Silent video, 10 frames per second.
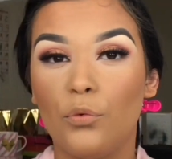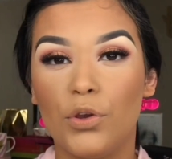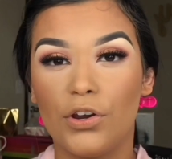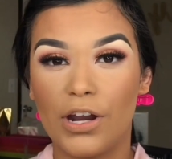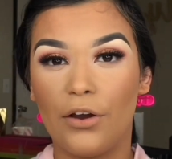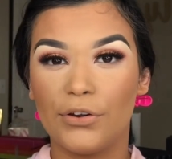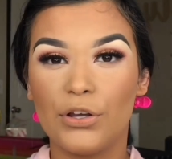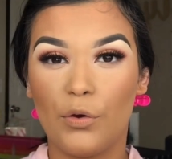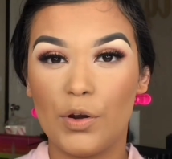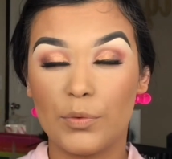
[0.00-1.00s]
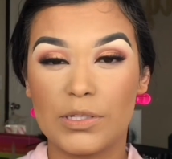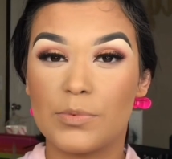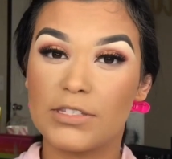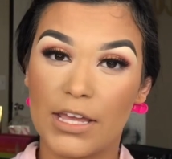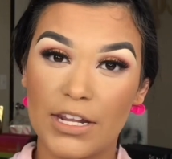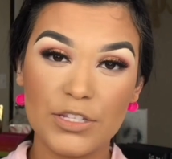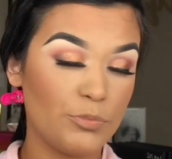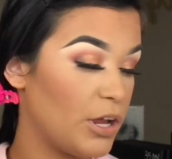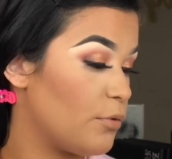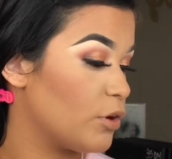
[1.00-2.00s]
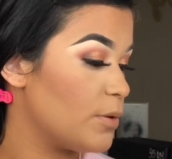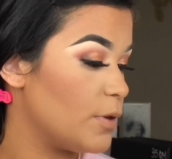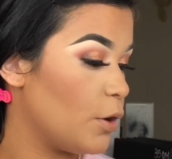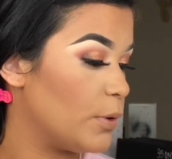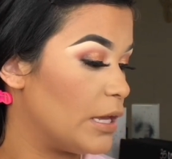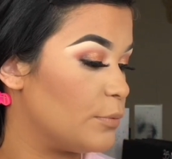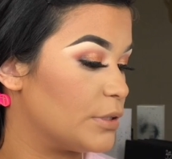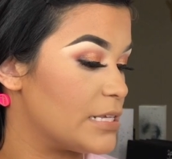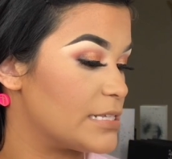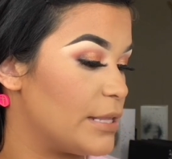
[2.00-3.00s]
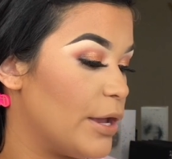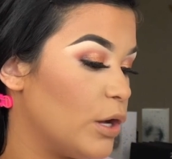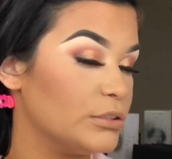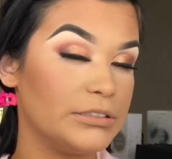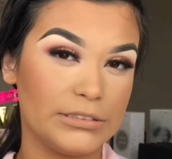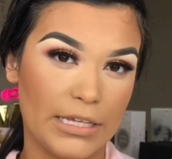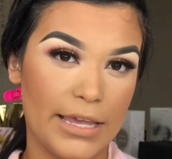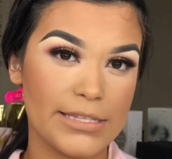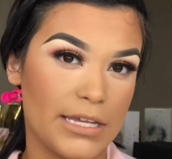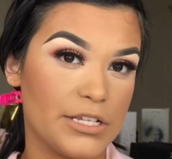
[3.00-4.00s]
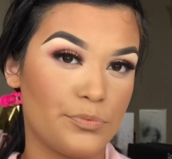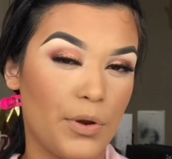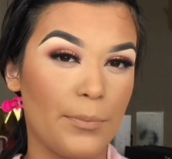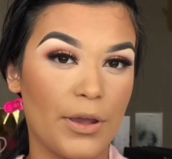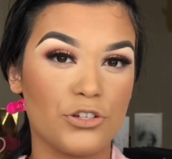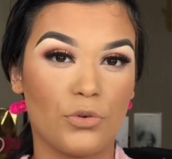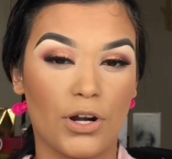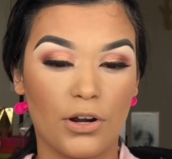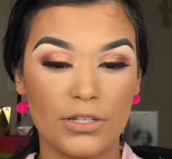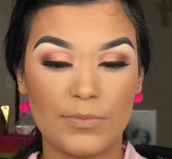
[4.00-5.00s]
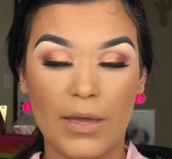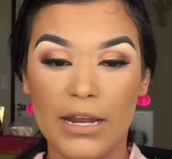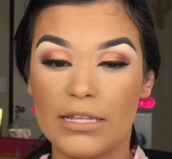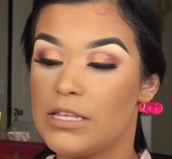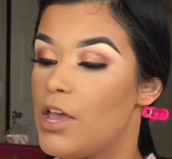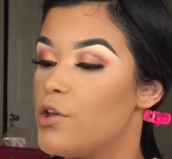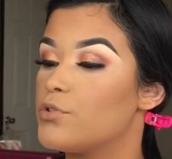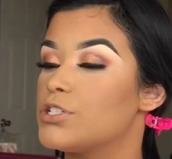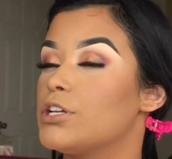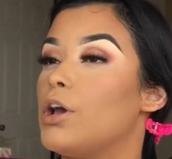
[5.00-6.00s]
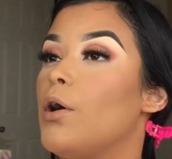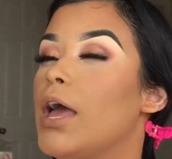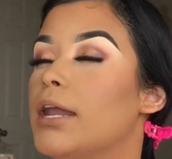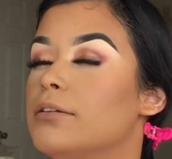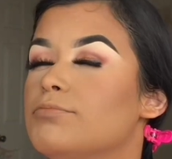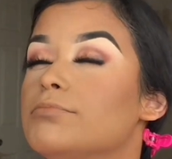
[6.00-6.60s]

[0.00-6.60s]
we are now going to go in with some setting spray, and we're going to be going in with the Slay All Day setting spray by Gerard Cosmetics. We're just going to go ahead.